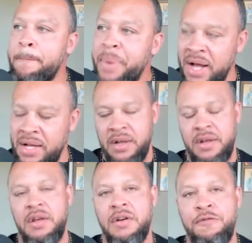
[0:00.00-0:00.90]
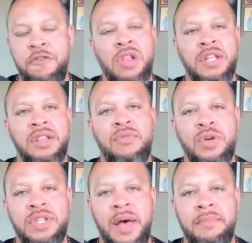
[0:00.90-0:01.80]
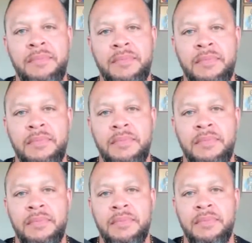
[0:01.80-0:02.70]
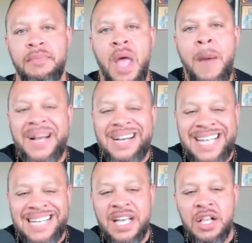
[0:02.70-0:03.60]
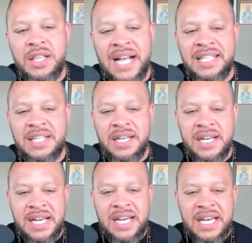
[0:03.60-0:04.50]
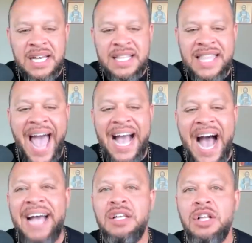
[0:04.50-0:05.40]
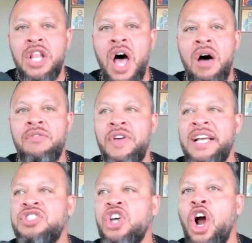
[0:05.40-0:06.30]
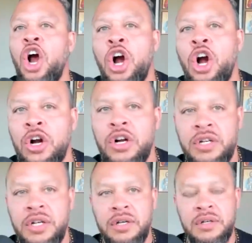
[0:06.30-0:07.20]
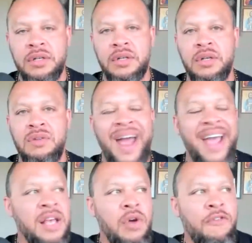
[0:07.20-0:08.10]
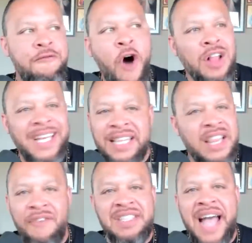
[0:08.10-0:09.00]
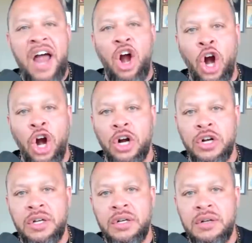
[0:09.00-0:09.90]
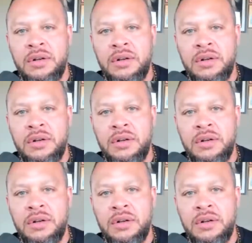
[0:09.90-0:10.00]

but fall in love with them. Because that's a that's a that kind of love is earned, right? Falling in love is not earned.